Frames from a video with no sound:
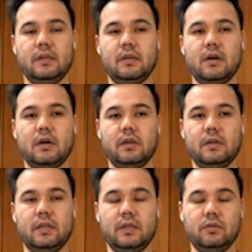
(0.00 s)
and
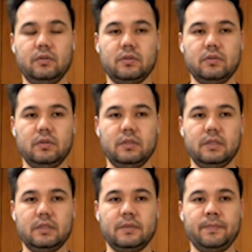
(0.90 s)
other NATO
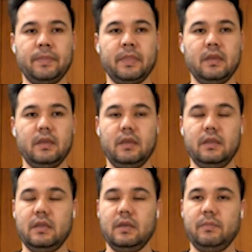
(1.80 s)
soldiers
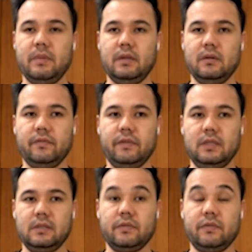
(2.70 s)
in the
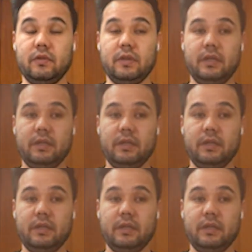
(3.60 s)
battlefields for